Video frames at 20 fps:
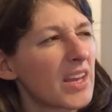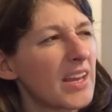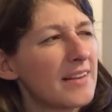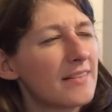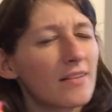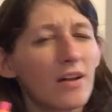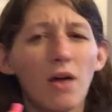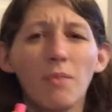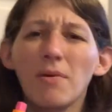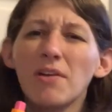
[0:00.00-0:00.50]

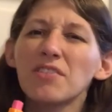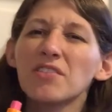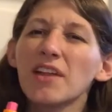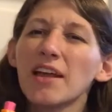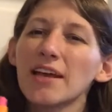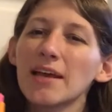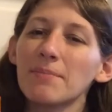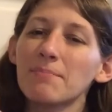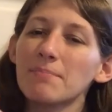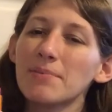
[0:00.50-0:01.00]
It's almost
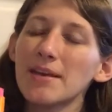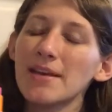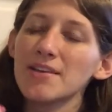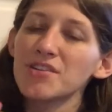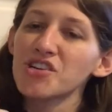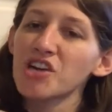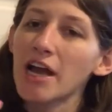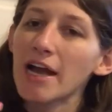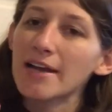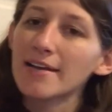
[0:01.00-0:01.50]
like a
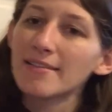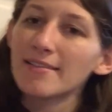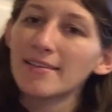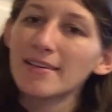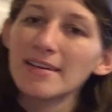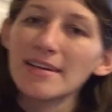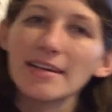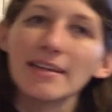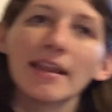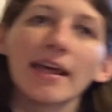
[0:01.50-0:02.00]
peach iced
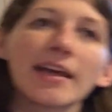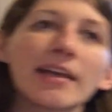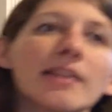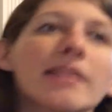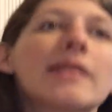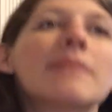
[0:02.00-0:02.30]
tea, like